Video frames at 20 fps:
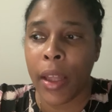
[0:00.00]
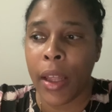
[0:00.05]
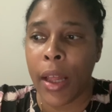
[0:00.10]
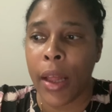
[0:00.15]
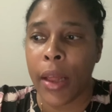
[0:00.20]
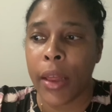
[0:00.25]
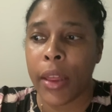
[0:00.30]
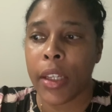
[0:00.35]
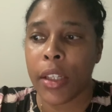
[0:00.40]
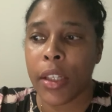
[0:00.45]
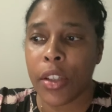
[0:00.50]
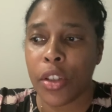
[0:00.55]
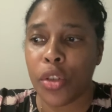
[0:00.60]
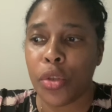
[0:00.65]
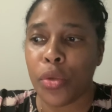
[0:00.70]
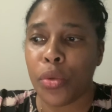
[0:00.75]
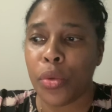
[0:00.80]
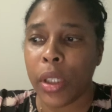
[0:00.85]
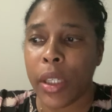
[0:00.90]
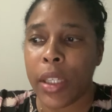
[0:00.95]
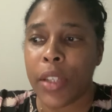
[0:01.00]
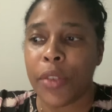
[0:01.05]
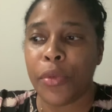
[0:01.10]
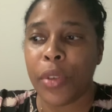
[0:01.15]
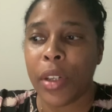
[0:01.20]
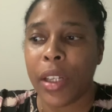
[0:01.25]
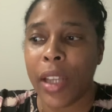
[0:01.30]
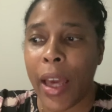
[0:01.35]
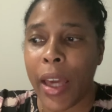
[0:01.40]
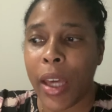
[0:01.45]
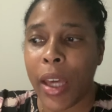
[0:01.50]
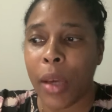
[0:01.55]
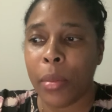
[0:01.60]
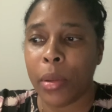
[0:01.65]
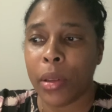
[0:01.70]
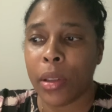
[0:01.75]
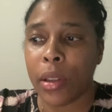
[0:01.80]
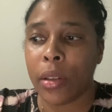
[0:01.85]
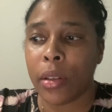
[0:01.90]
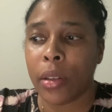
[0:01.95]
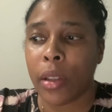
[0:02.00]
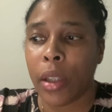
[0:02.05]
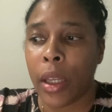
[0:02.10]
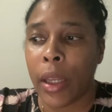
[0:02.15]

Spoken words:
This tool is reliable.